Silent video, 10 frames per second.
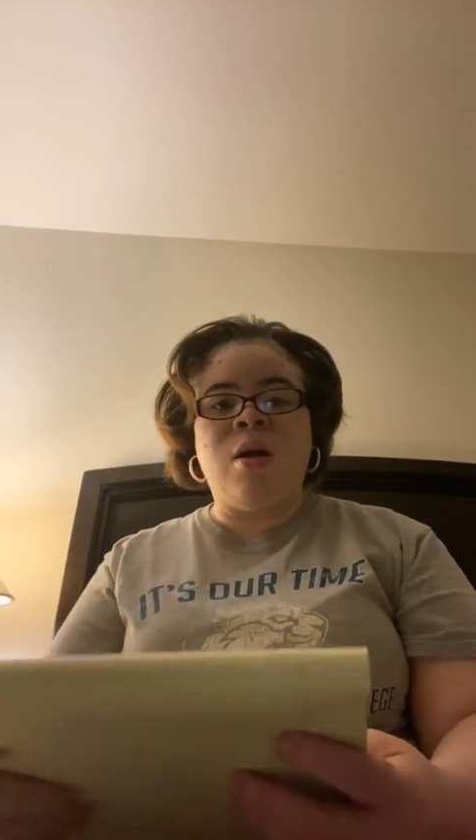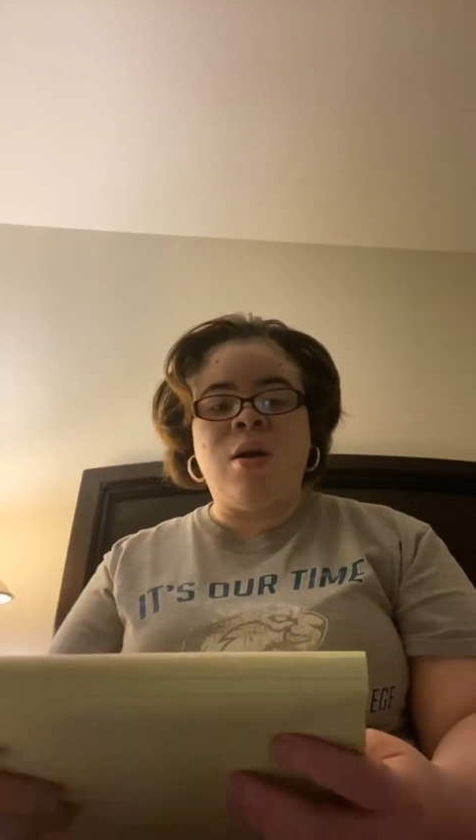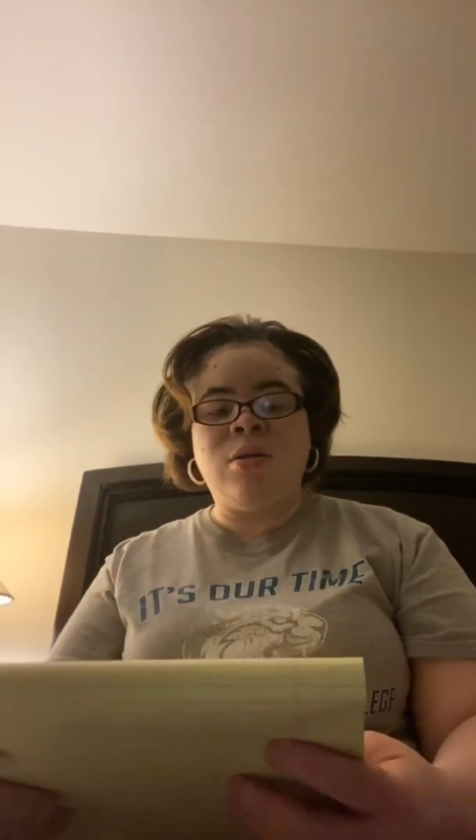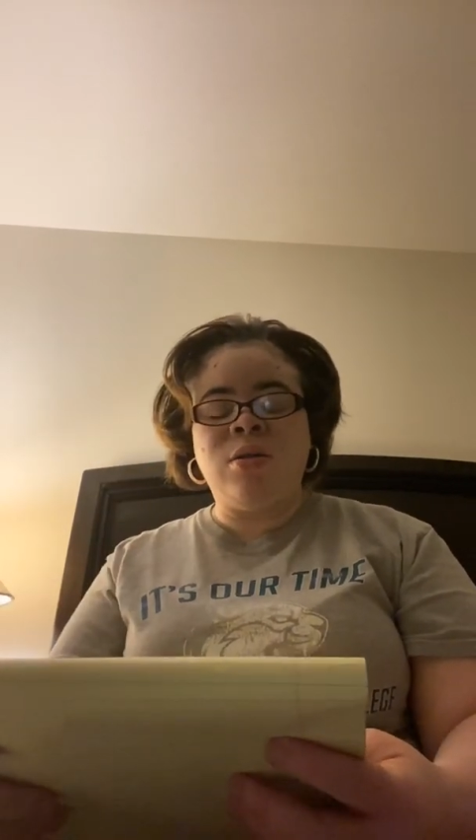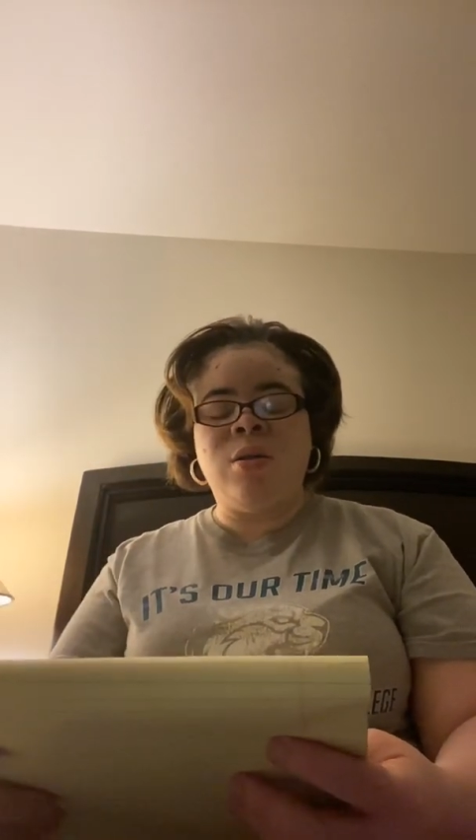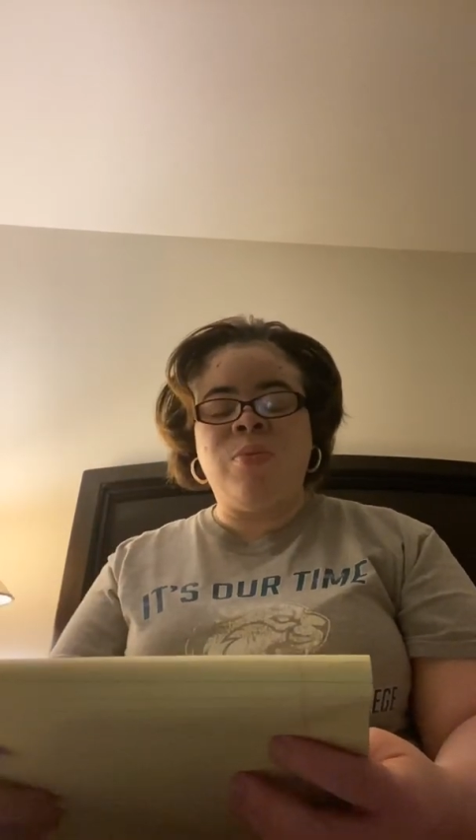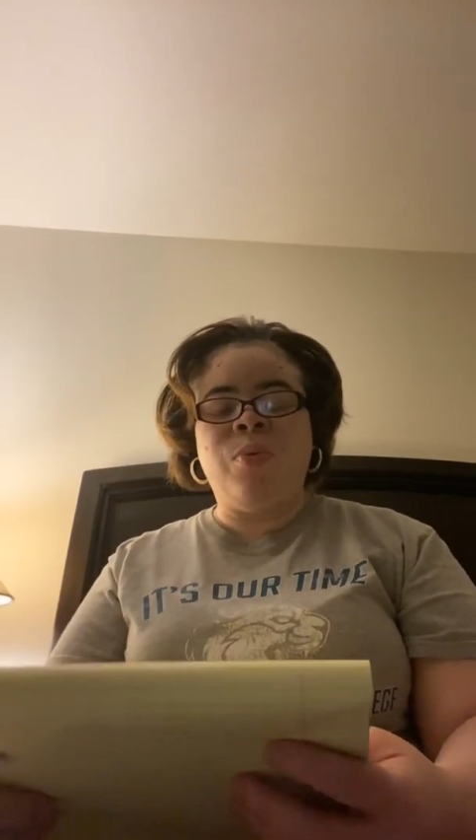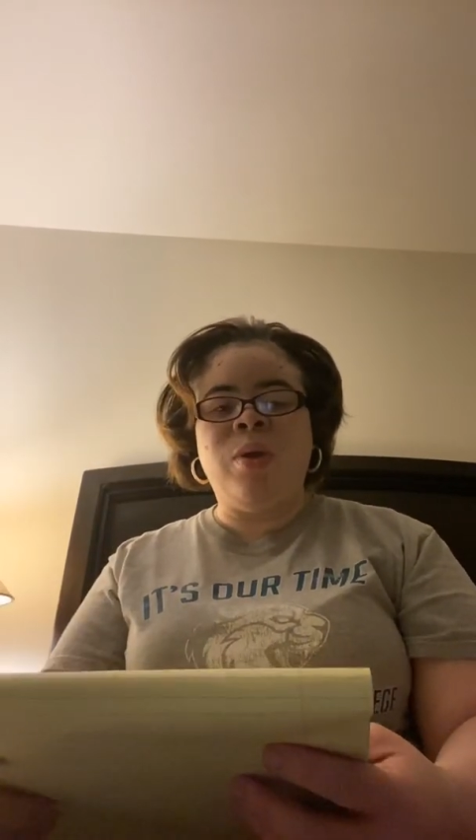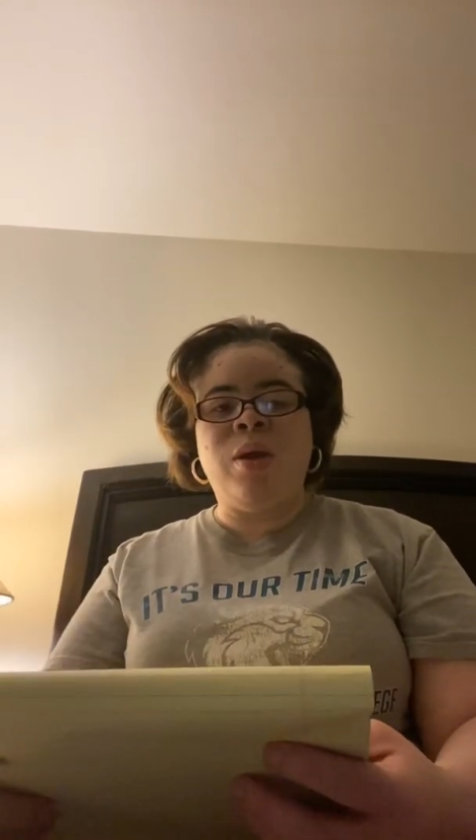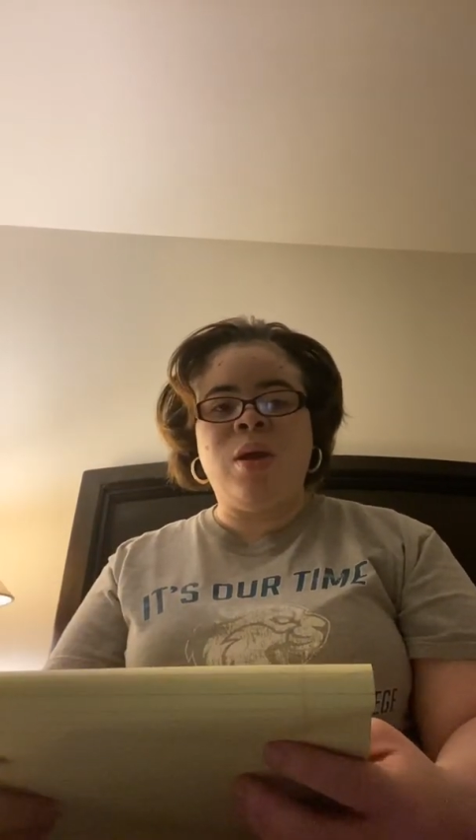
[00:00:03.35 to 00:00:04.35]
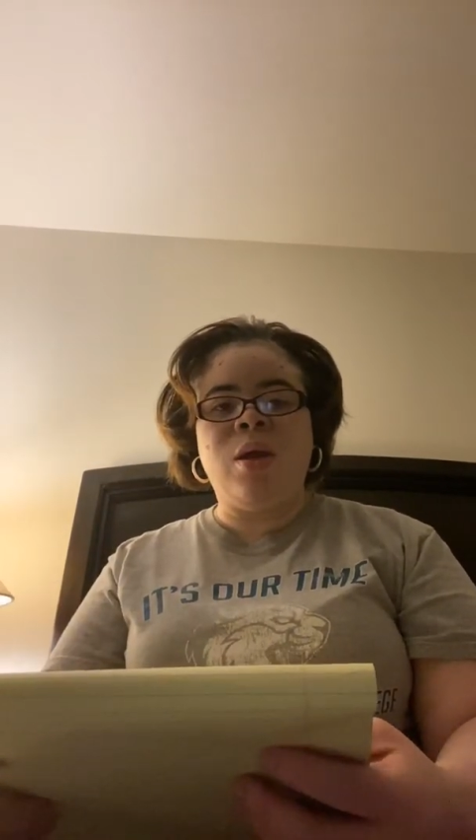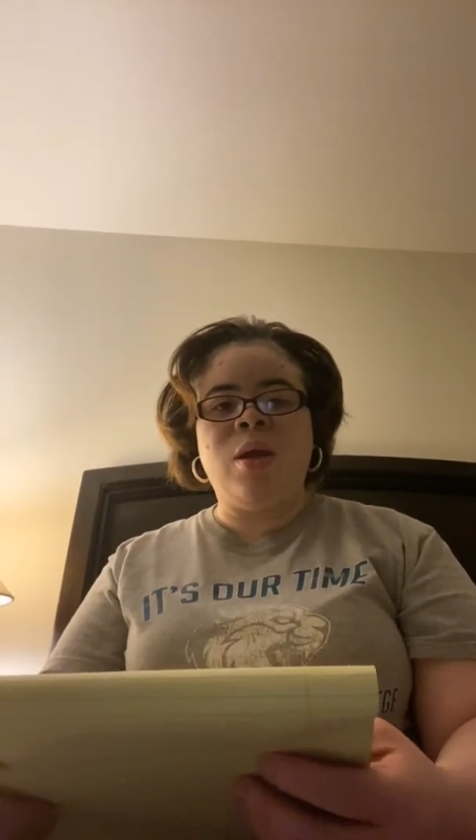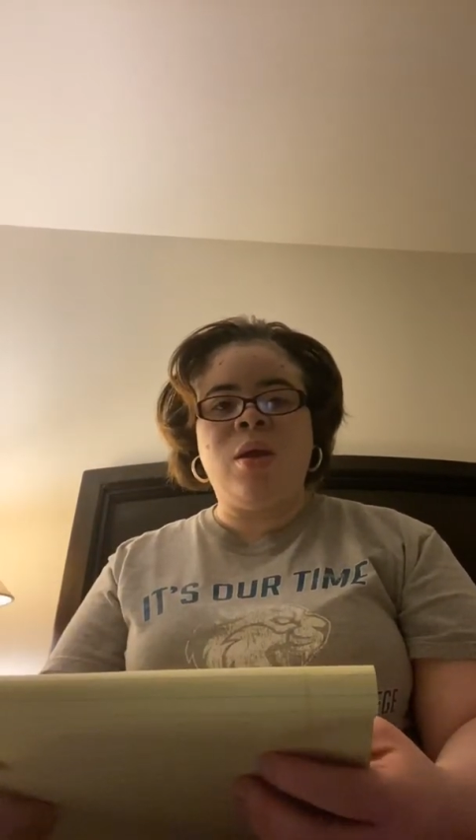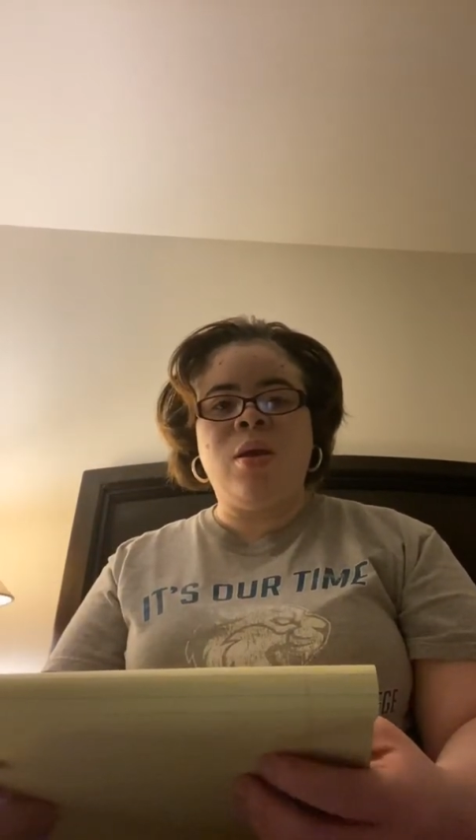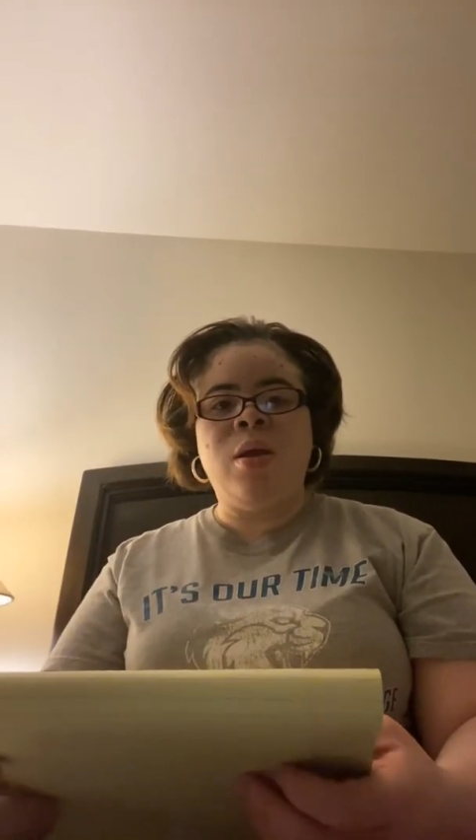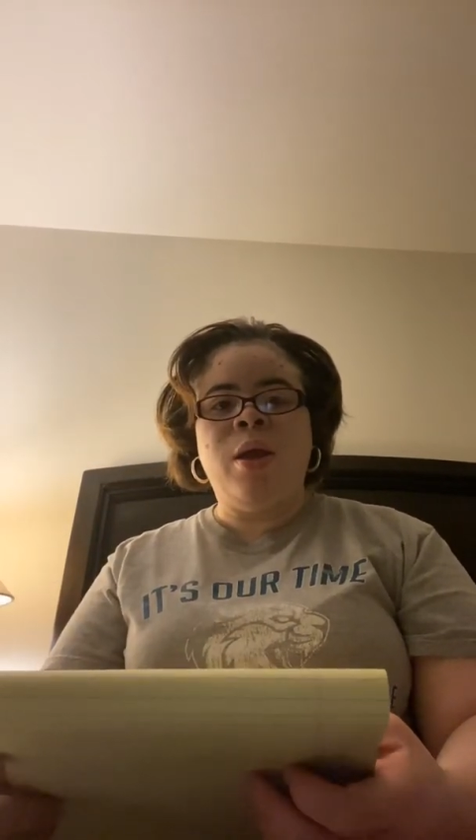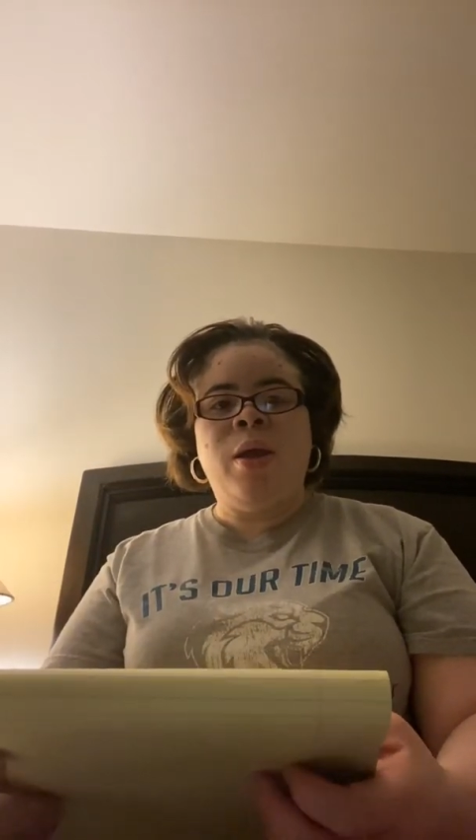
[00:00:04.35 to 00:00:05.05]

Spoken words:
awesome weekend.